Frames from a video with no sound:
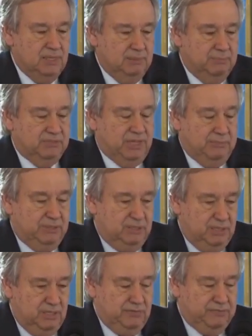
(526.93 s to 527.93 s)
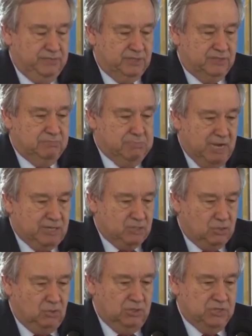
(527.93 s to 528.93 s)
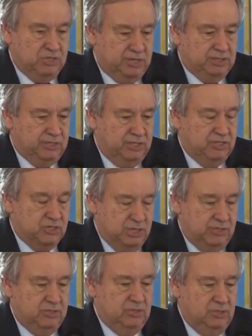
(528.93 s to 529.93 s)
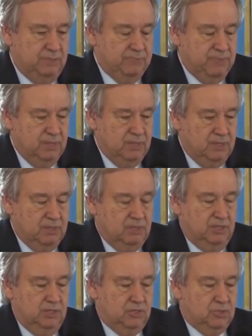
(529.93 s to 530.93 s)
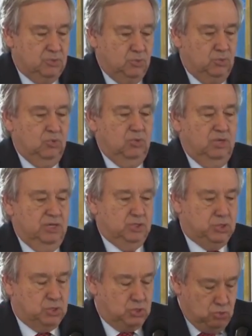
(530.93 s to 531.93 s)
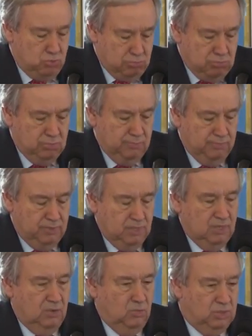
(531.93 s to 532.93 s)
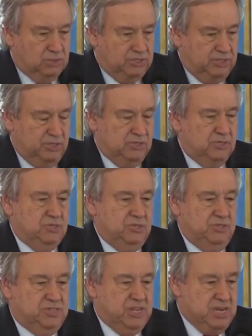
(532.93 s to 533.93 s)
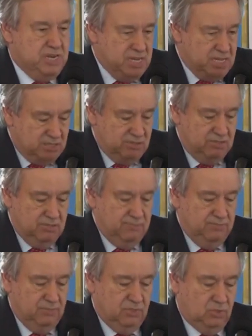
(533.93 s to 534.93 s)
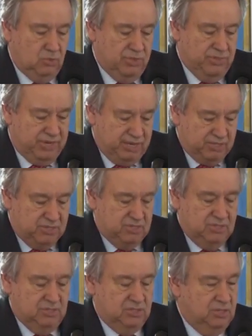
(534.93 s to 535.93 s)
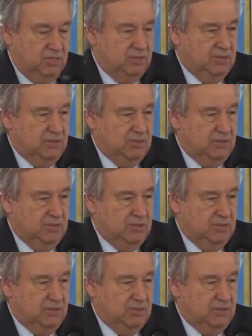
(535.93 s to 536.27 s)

But I believe that my role as Secretary General is to assume what is the need to address the